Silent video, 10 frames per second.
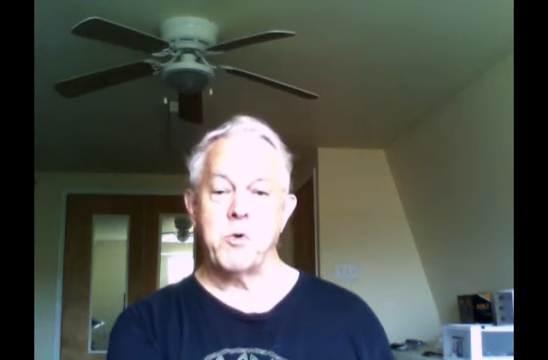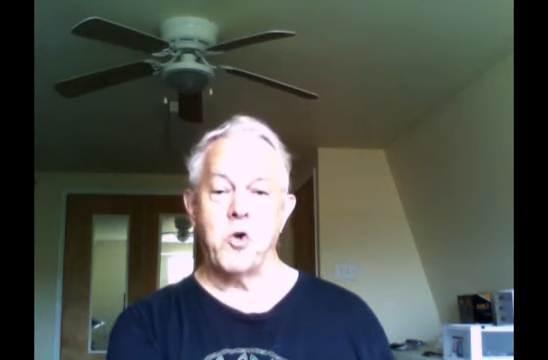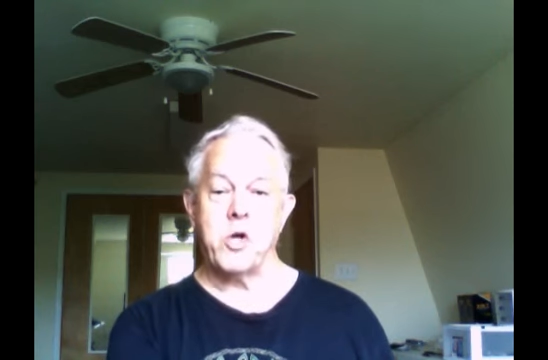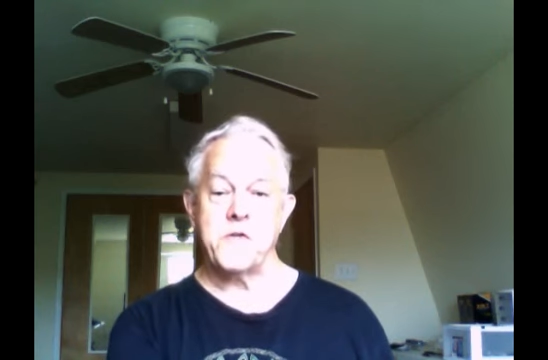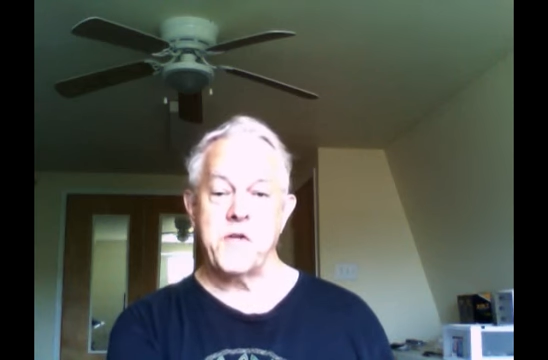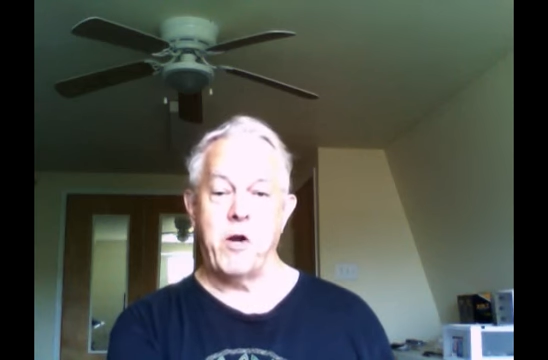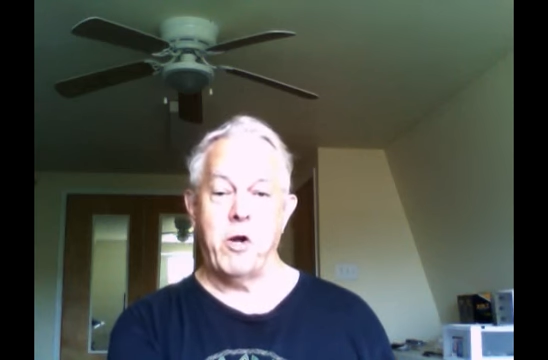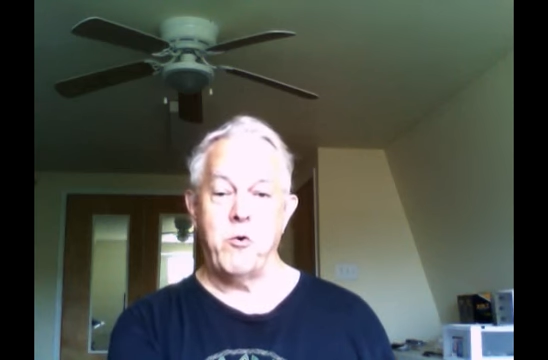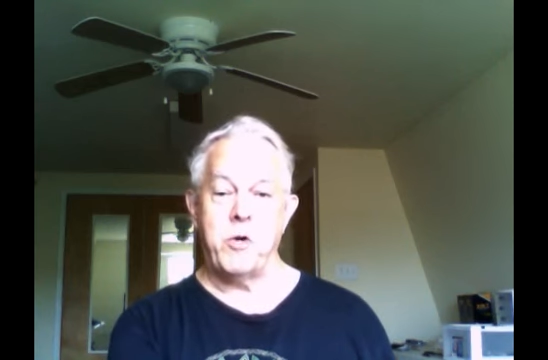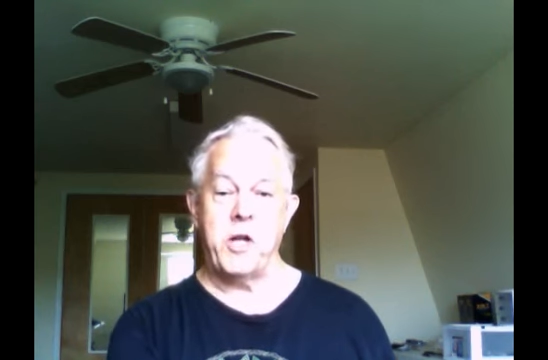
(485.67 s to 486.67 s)
would look as
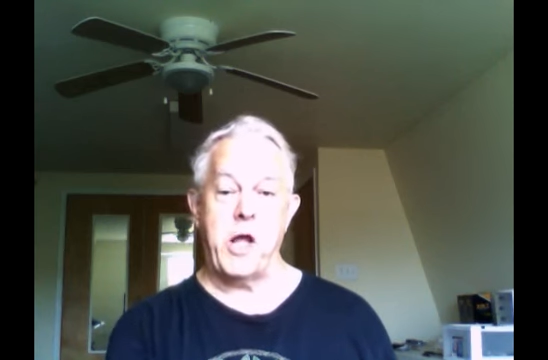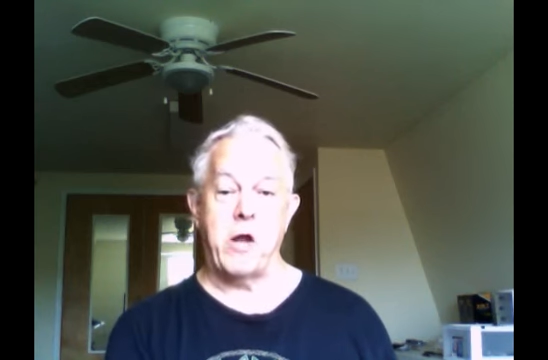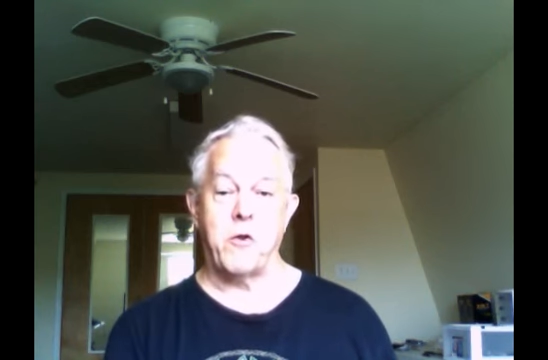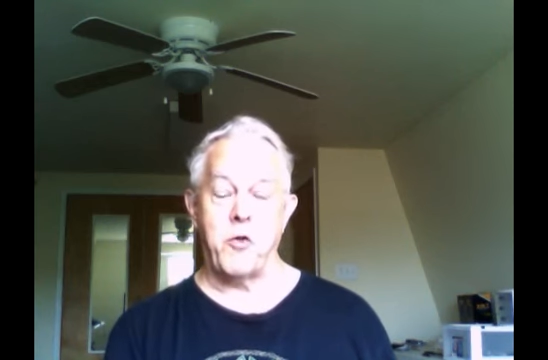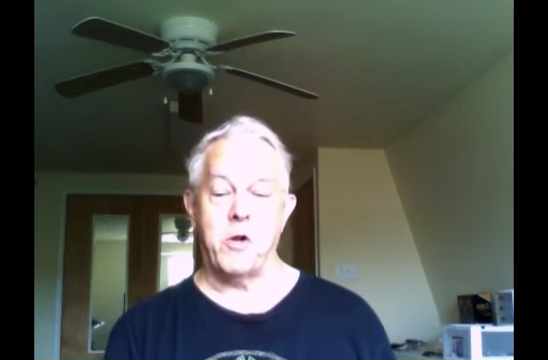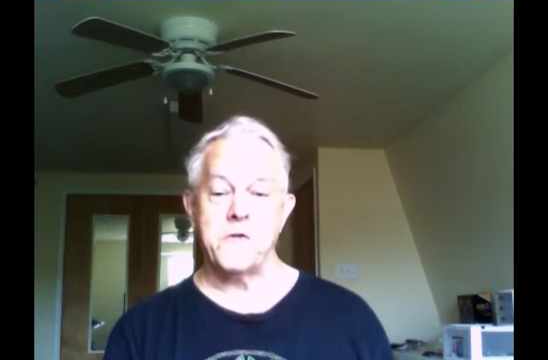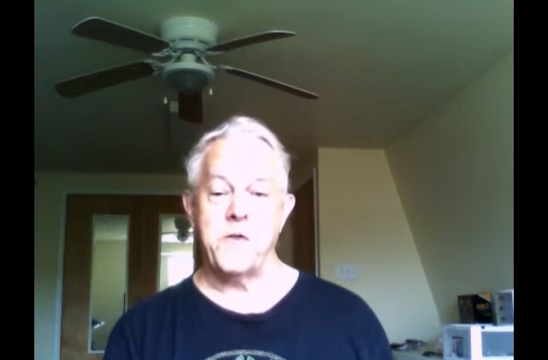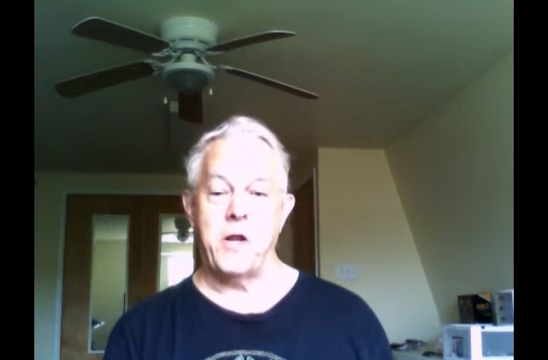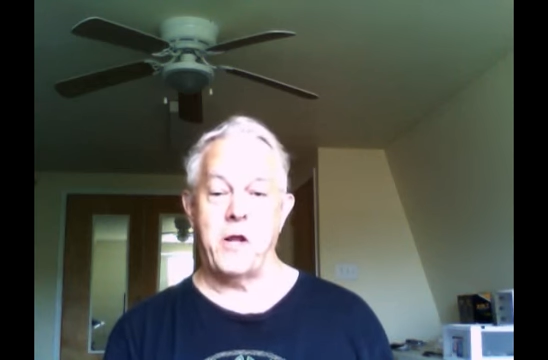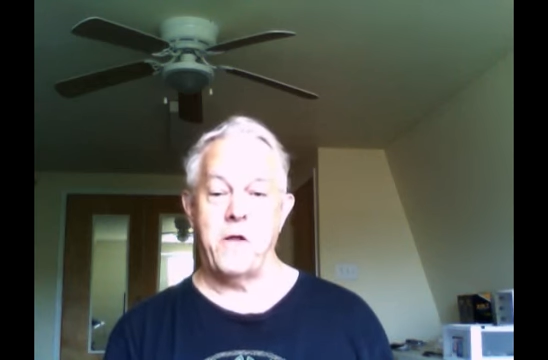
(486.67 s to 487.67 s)
scary to a Neanderthal
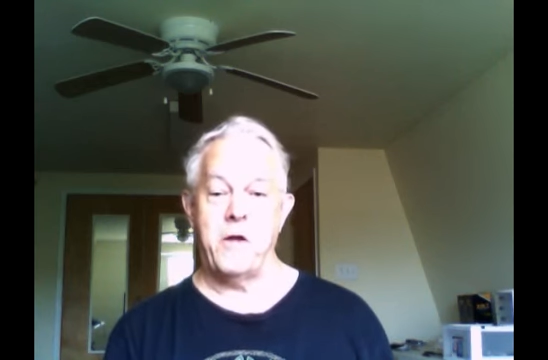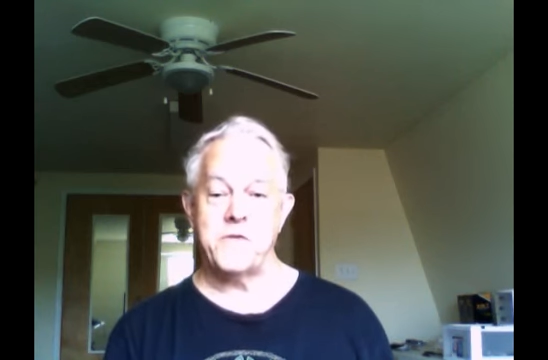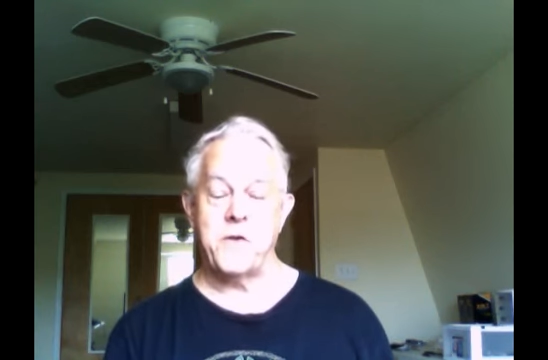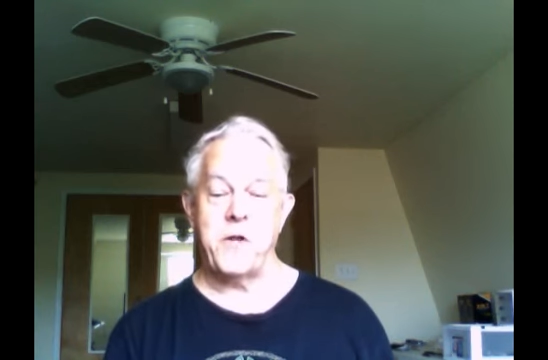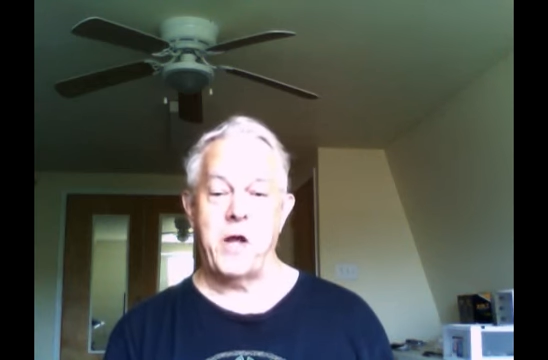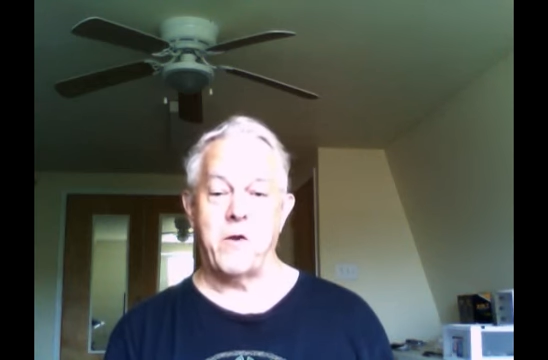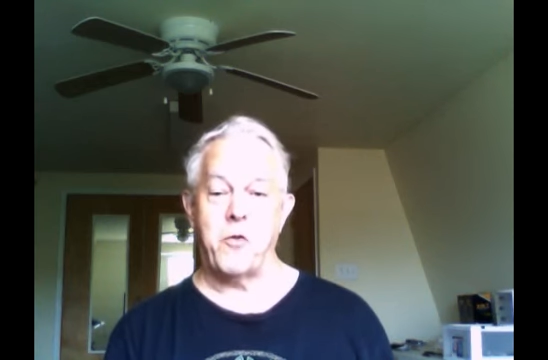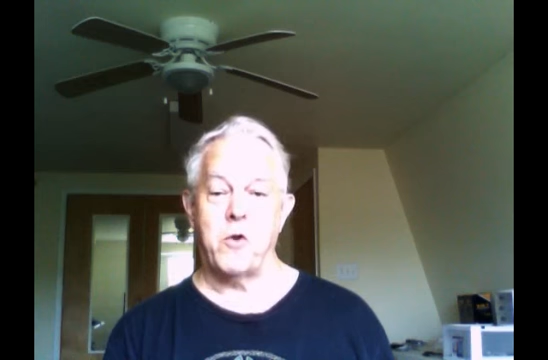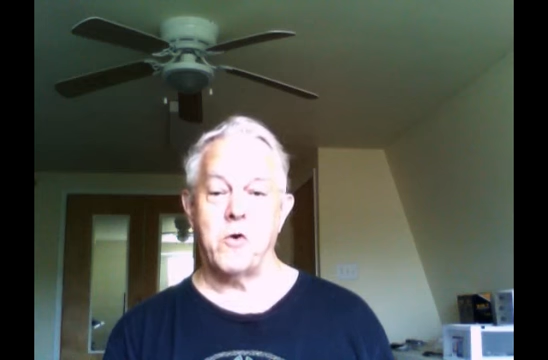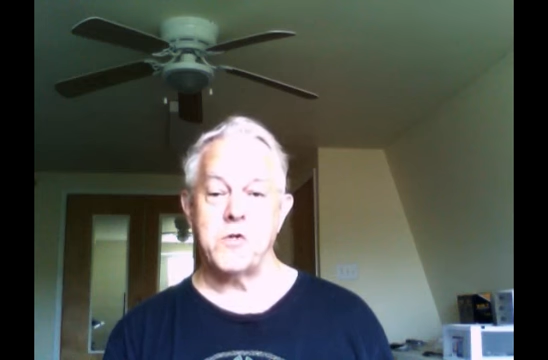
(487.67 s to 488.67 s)
as the
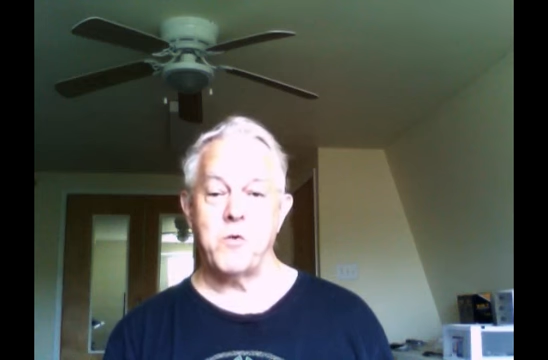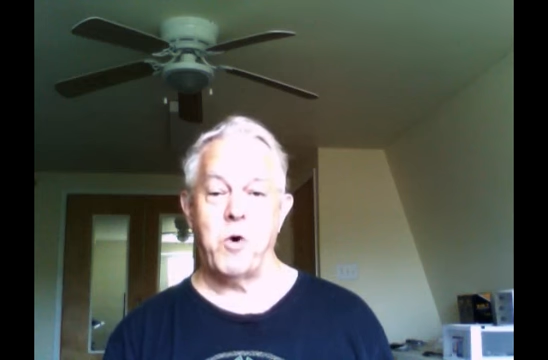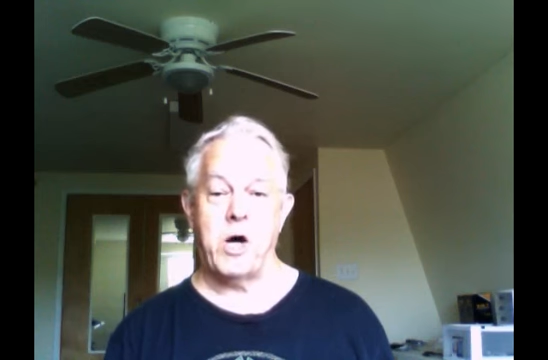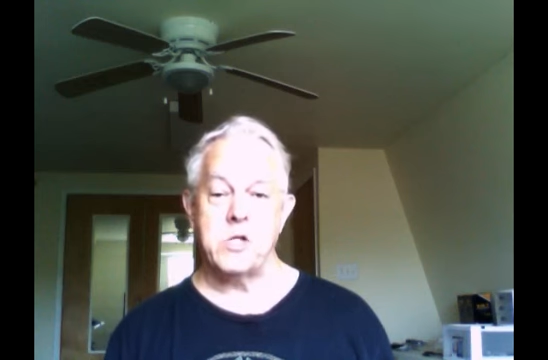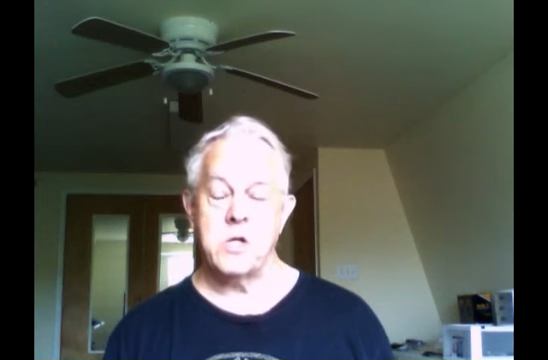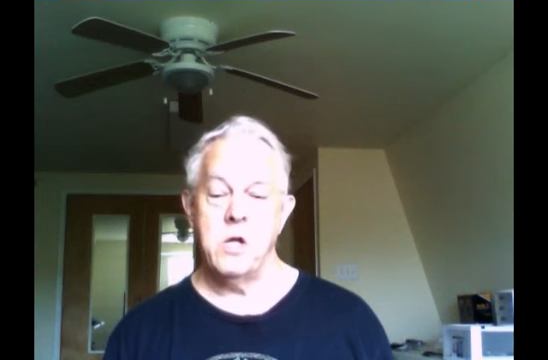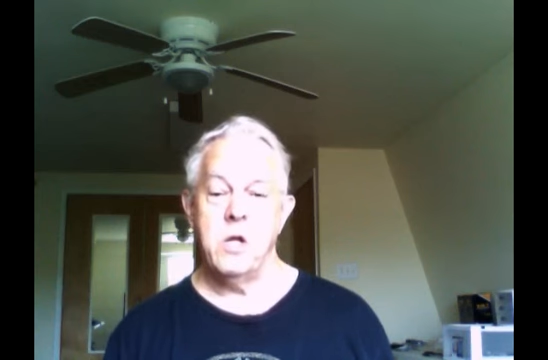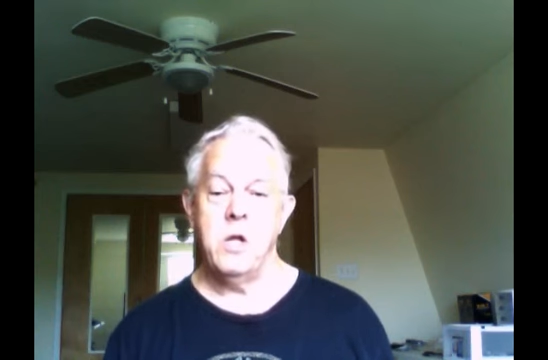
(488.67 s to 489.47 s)
Neanderthal looks to us.